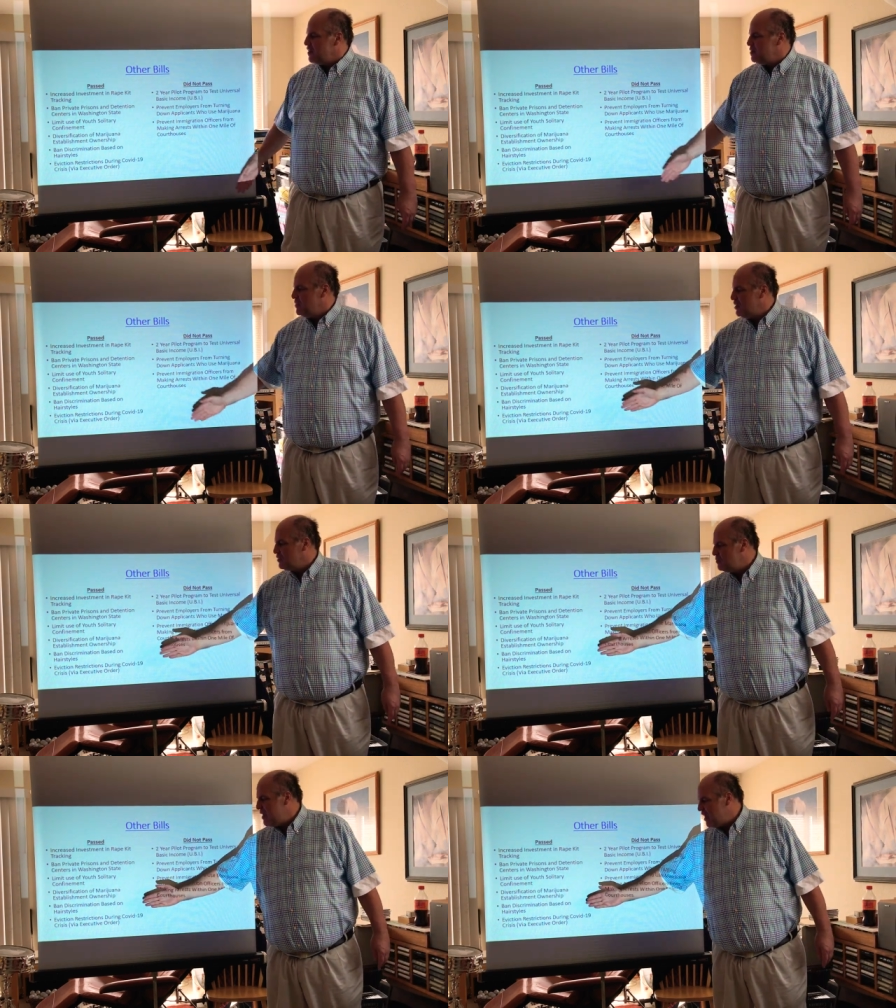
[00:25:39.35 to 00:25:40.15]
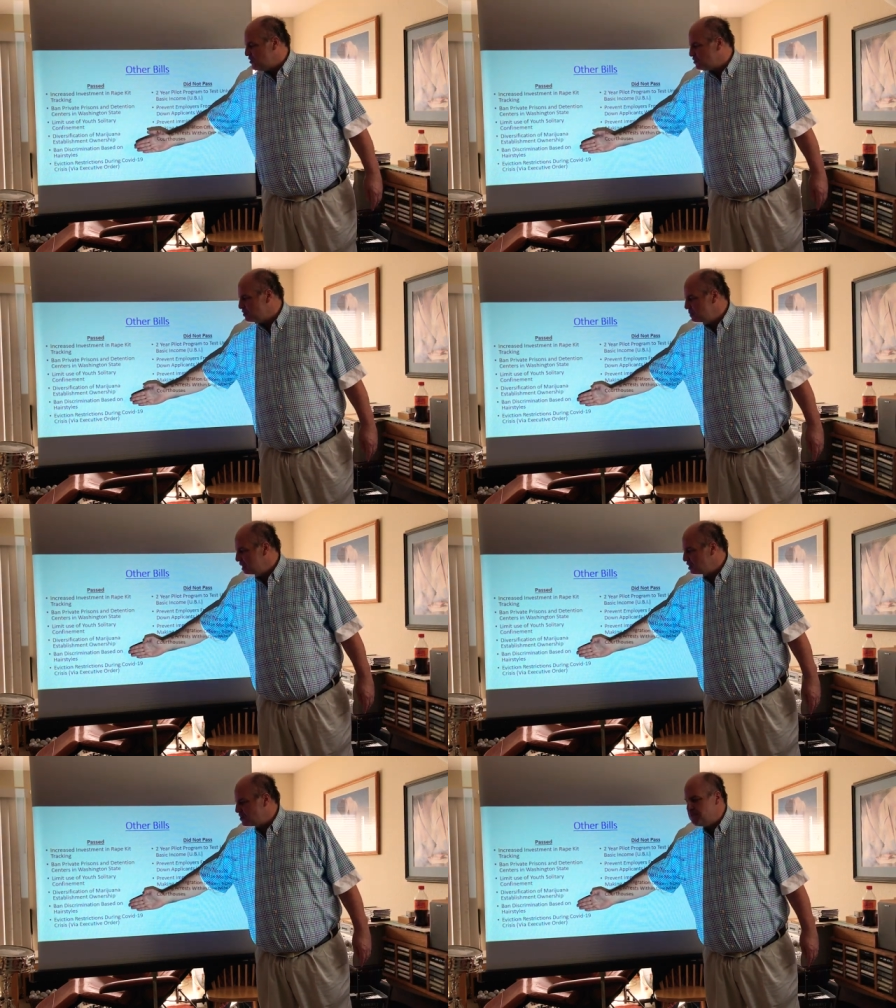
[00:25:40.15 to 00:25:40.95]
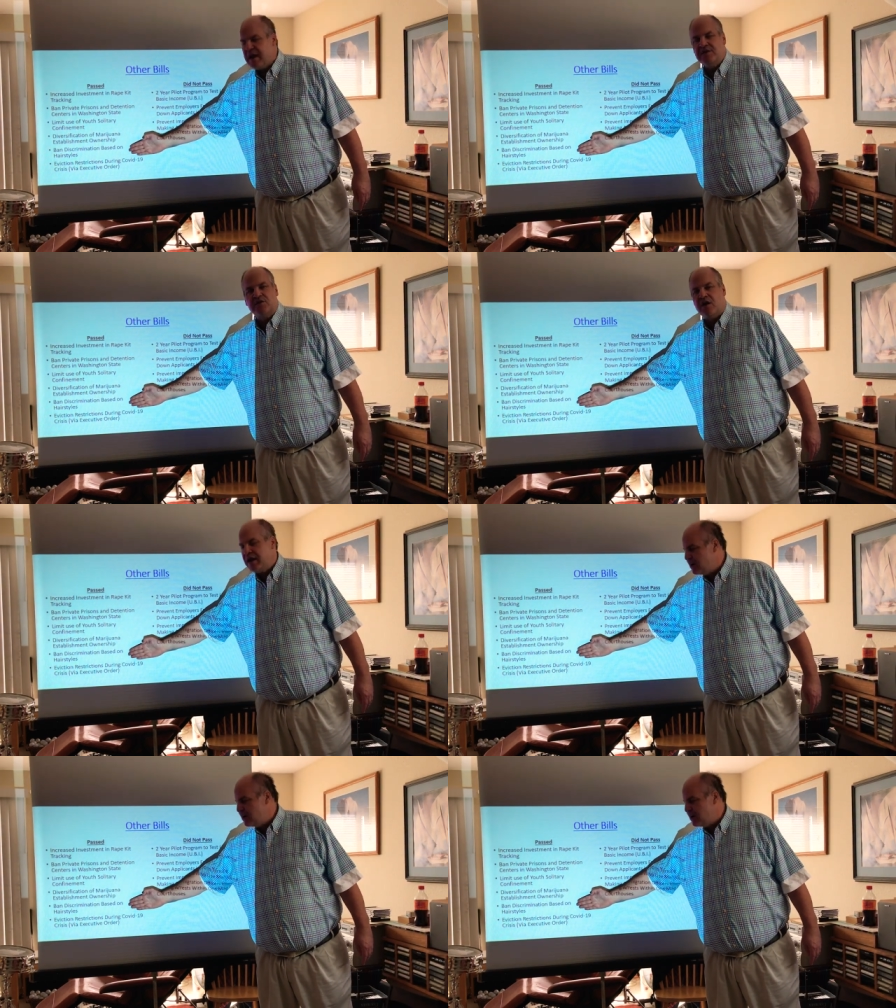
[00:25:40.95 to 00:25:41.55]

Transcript: The bill to ban discrimination based on